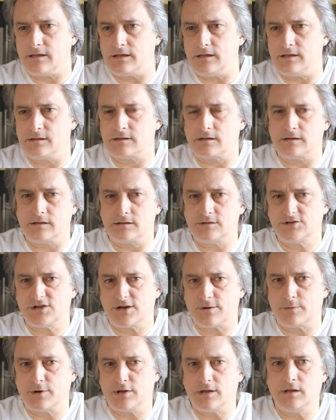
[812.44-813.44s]
Italy and
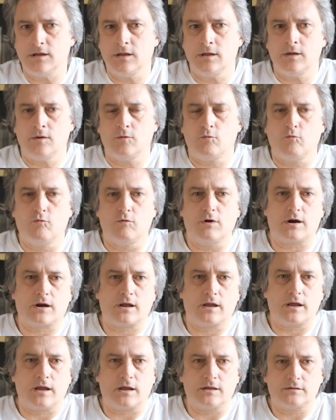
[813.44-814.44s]
Germany were
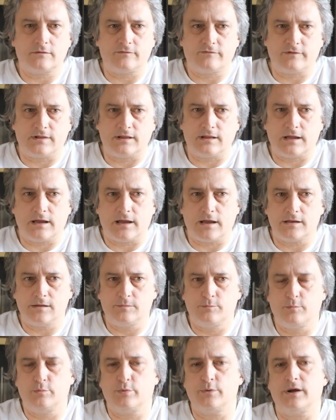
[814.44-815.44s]
kind of allied,
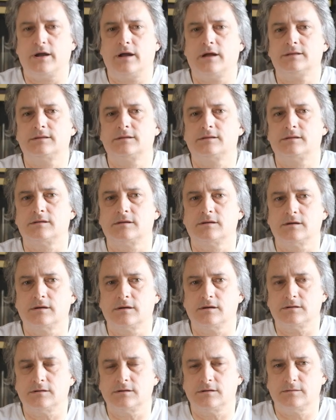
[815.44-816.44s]
but
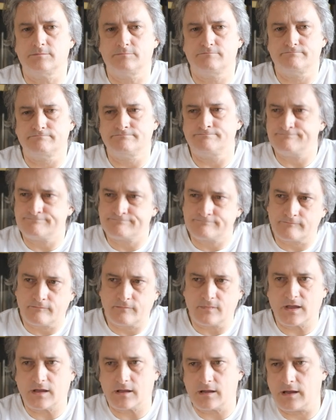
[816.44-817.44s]

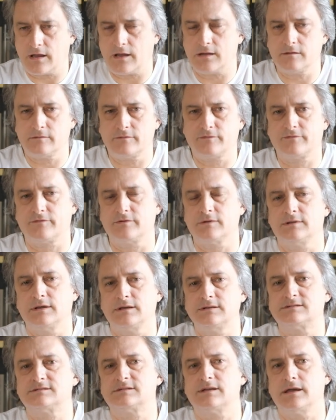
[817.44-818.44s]

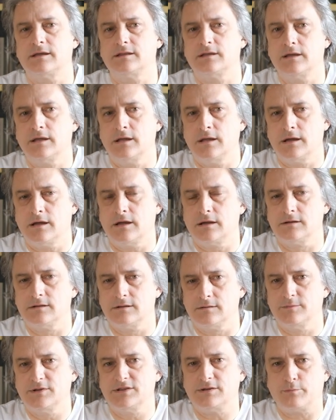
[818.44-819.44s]
they stayed a
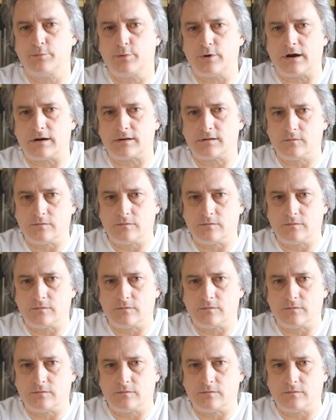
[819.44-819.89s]
little bit apart.